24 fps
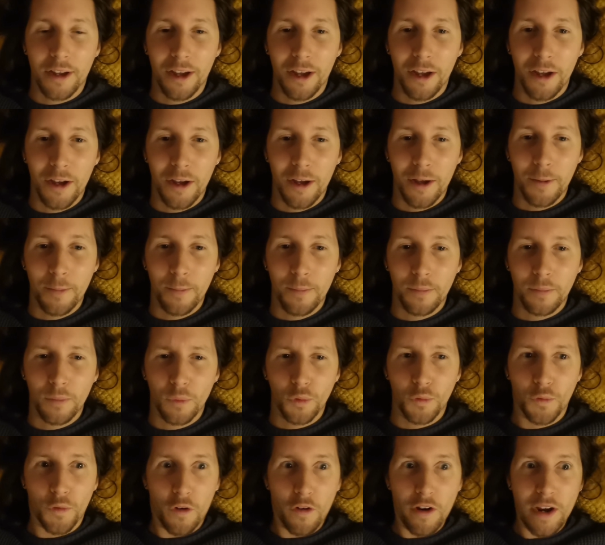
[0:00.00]
um,
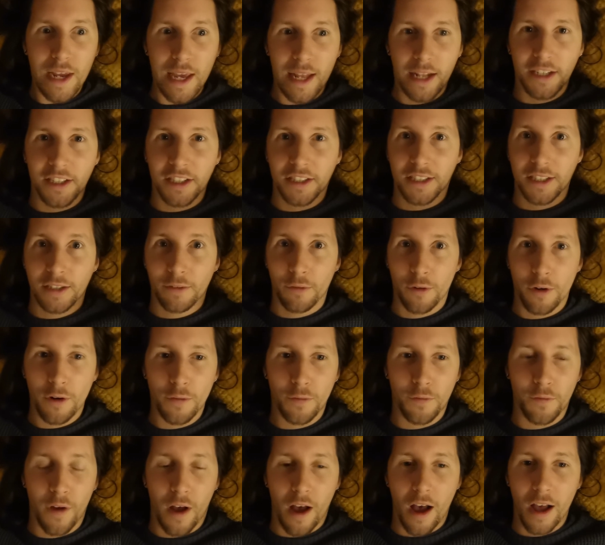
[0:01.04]
was very energetic, very
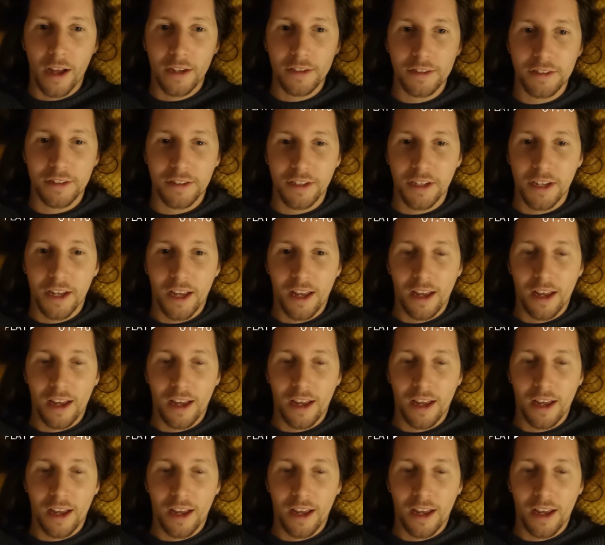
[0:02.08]
fast.